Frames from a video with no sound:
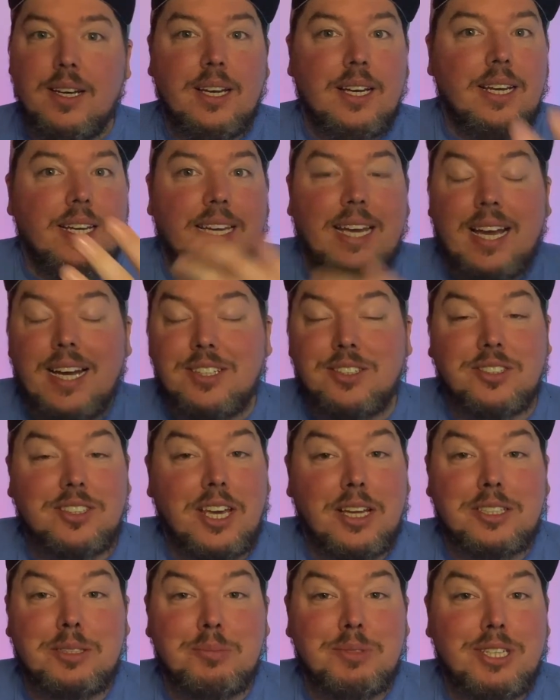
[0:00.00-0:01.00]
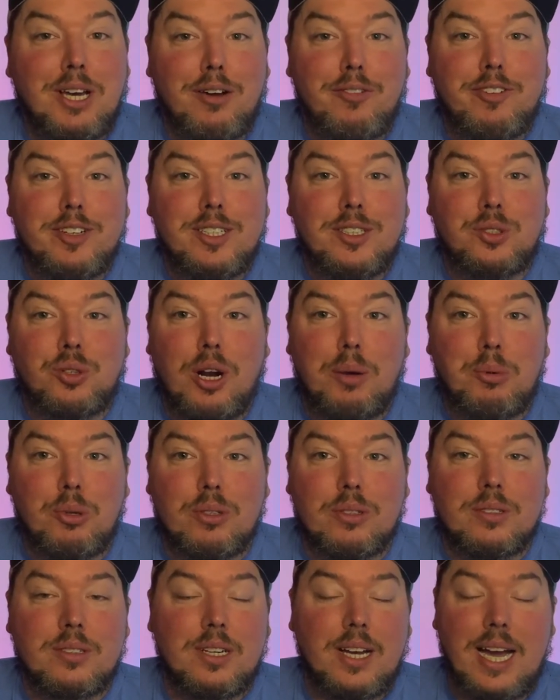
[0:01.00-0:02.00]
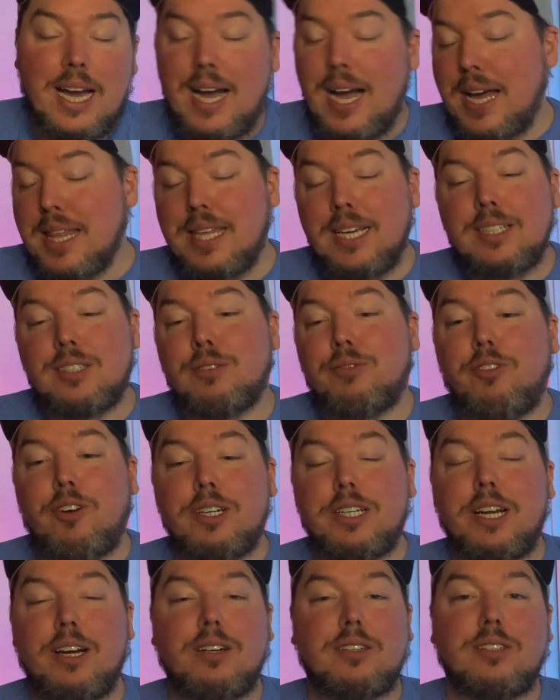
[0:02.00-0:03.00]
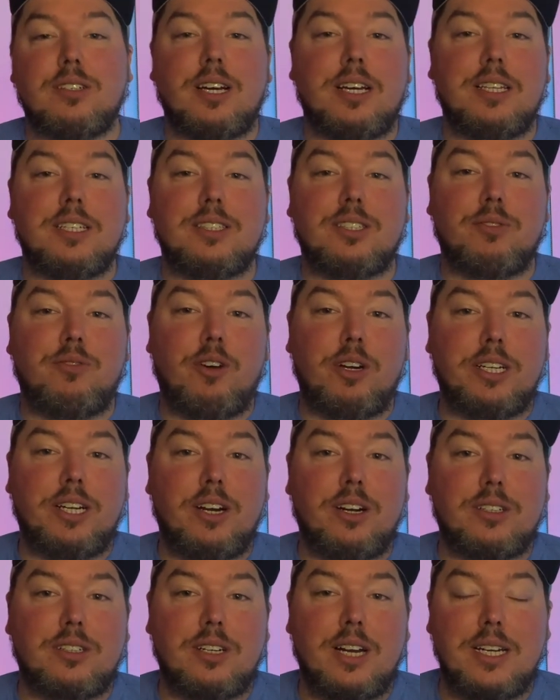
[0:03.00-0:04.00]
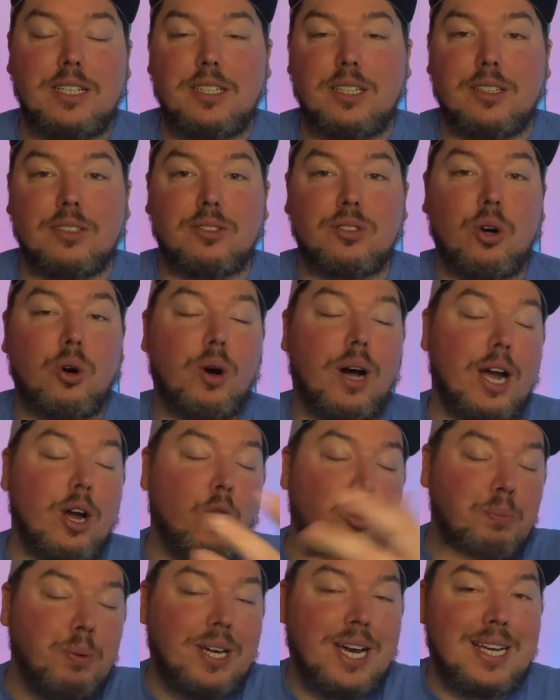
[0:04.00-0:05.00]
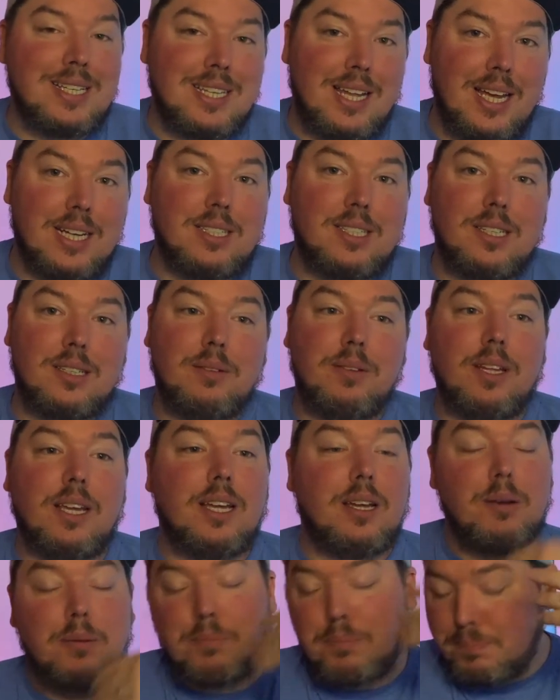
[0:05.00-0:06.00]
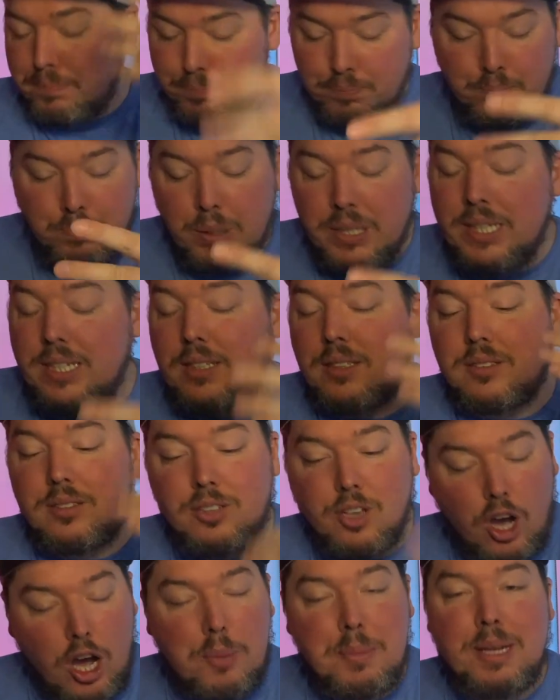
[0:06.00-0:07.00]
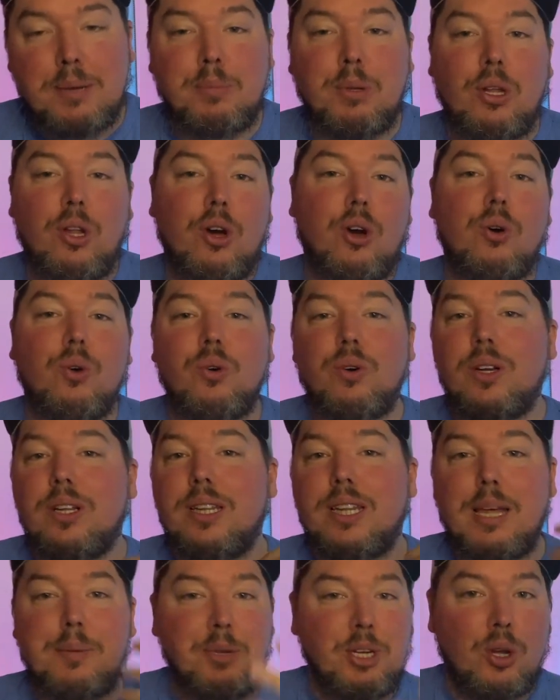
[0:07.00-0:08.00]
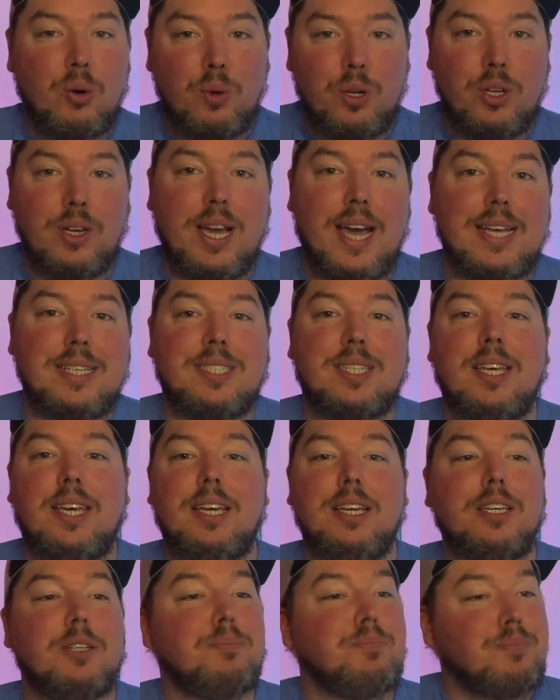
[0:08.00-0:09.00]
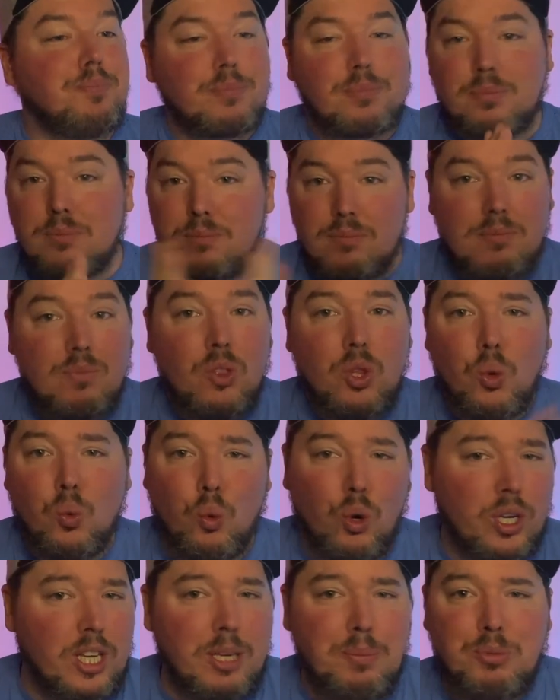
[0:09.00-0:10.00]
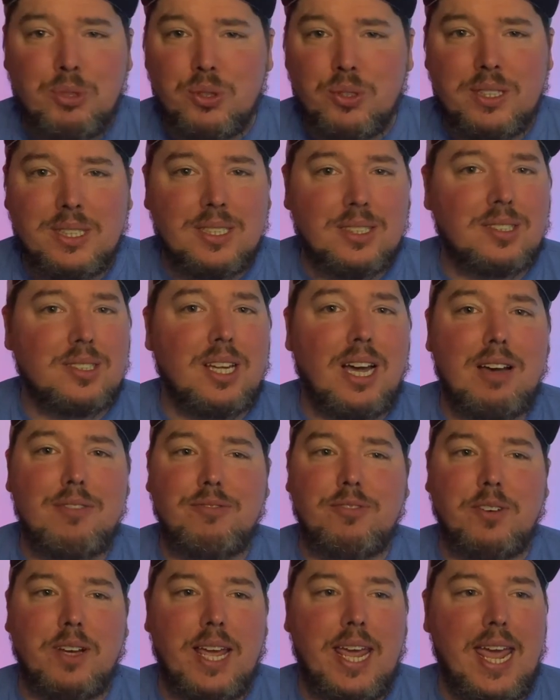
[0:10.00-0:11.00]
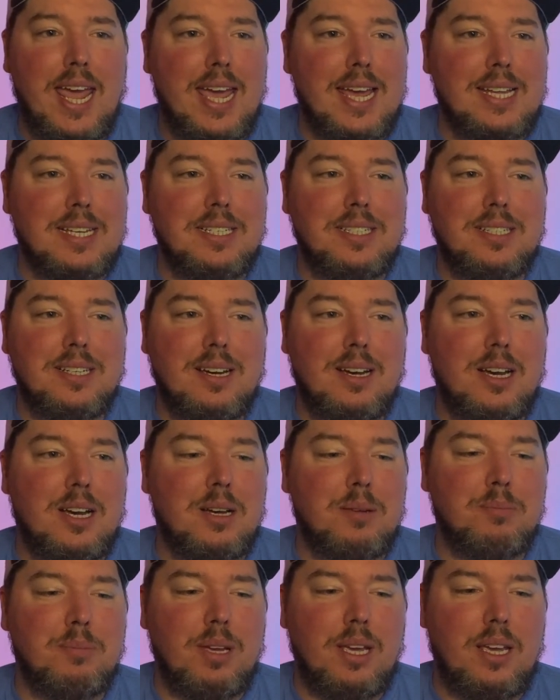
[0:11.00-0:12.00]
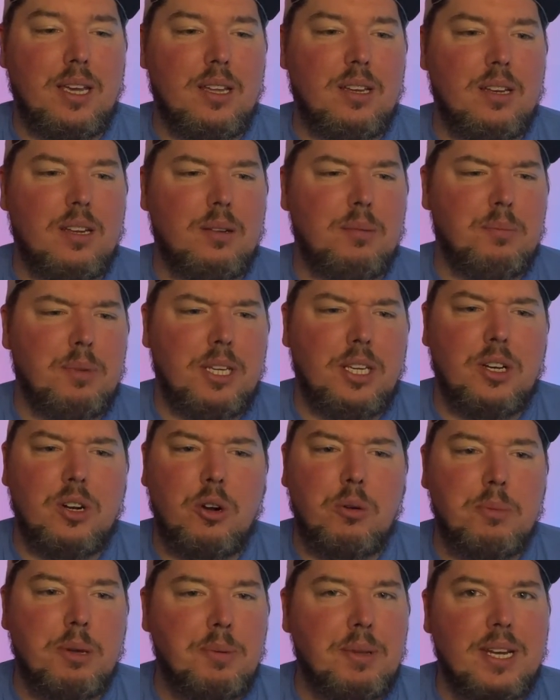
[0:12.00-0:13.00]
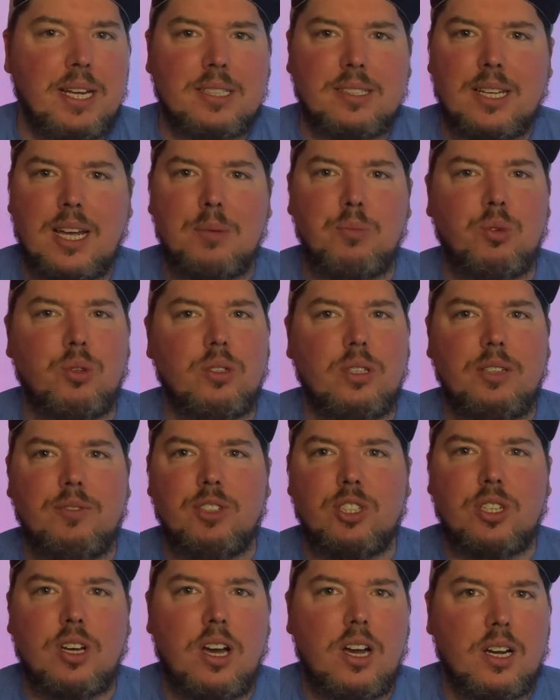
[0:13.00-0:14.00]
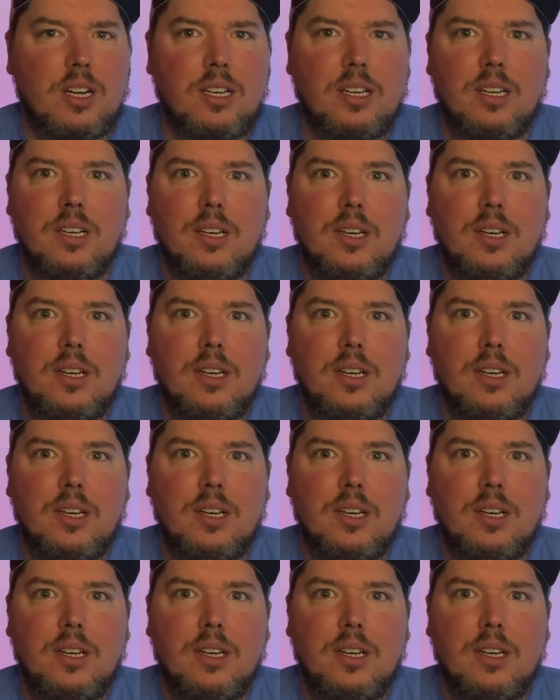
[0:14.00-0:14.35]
yeah, just gets himself into trouble. I think it's a fun character. I think it's a fun character idea. So I hope you guys liked it. Please comment below. Let me know what you guys think. We'll keep doing this stuff, and maybe next time we'll even talk